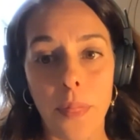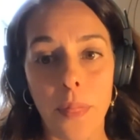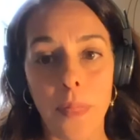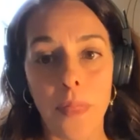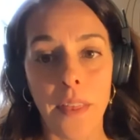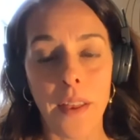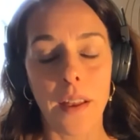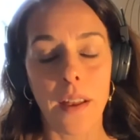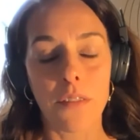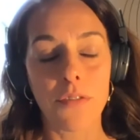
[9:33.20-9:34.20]

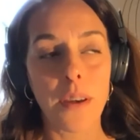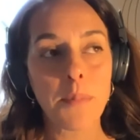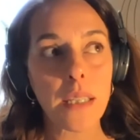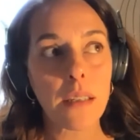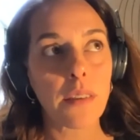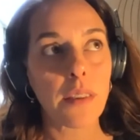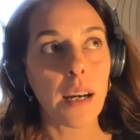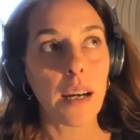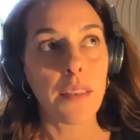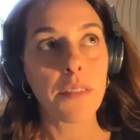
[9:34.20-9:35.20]
The feminine
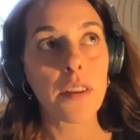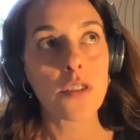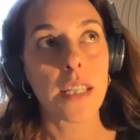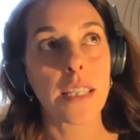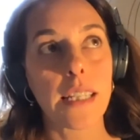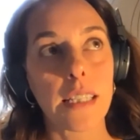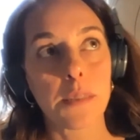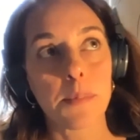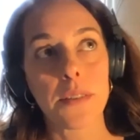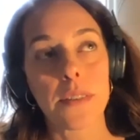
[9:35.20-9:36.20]
that entheogenic
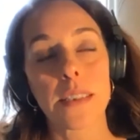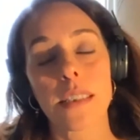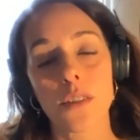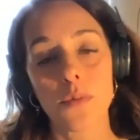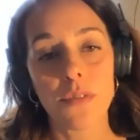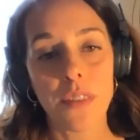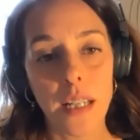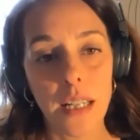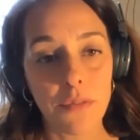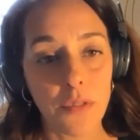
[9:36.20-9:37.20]
experiences
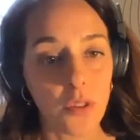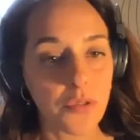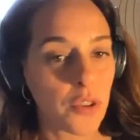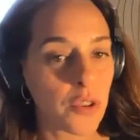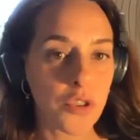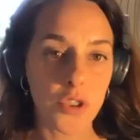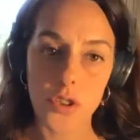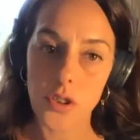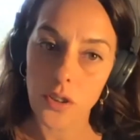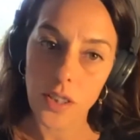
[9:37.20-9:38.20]
revive, of course,
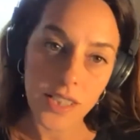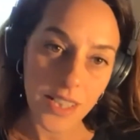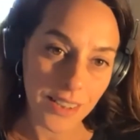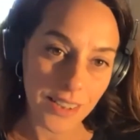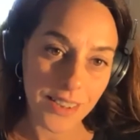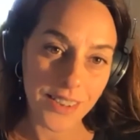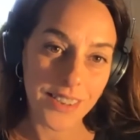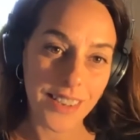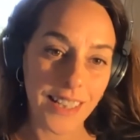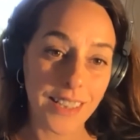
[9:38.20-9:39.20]
is not a
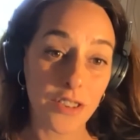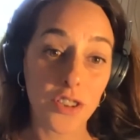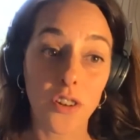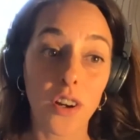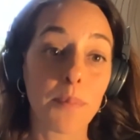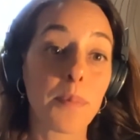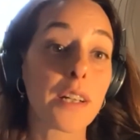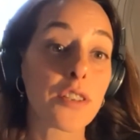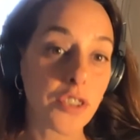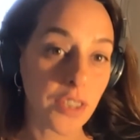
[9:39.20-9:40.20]
gendered and it's not a
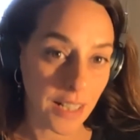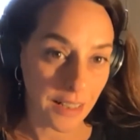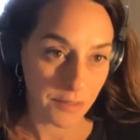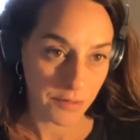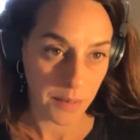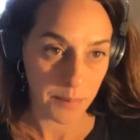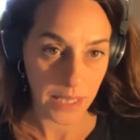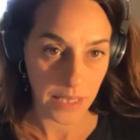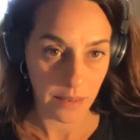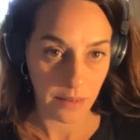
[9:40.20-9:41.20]
personal
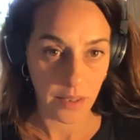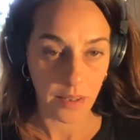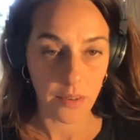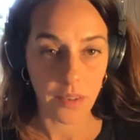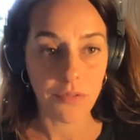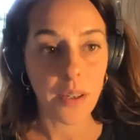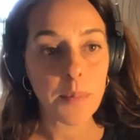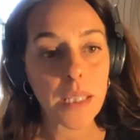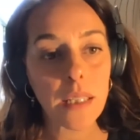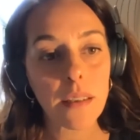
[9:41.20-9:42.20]
feminine. The
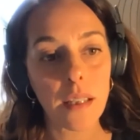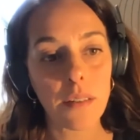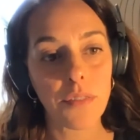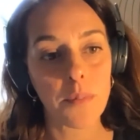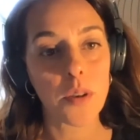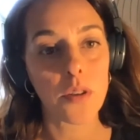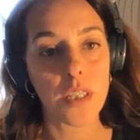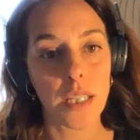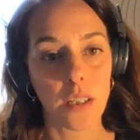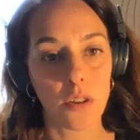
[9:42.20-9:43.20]
feminine that
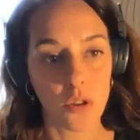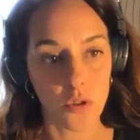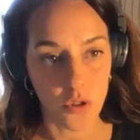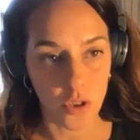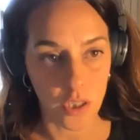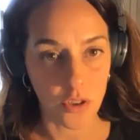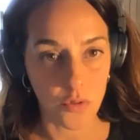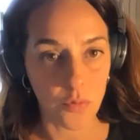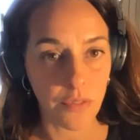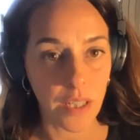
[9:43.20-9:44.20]
femtheogenic consciousness
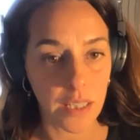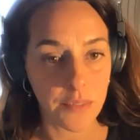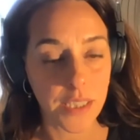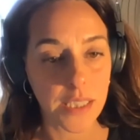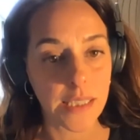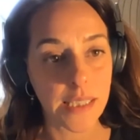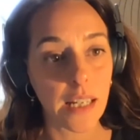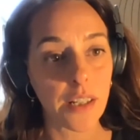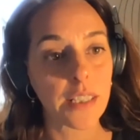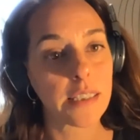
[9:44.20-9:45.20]
revives is the
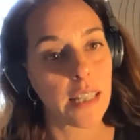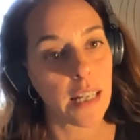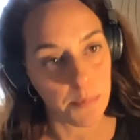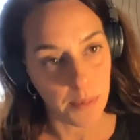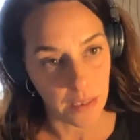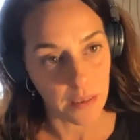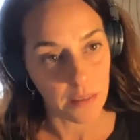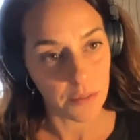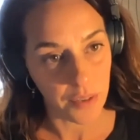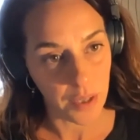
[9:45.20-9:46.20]
archetypal
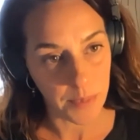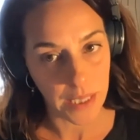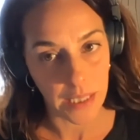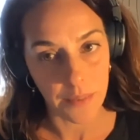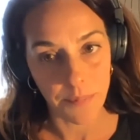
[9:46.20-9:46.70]
feminine.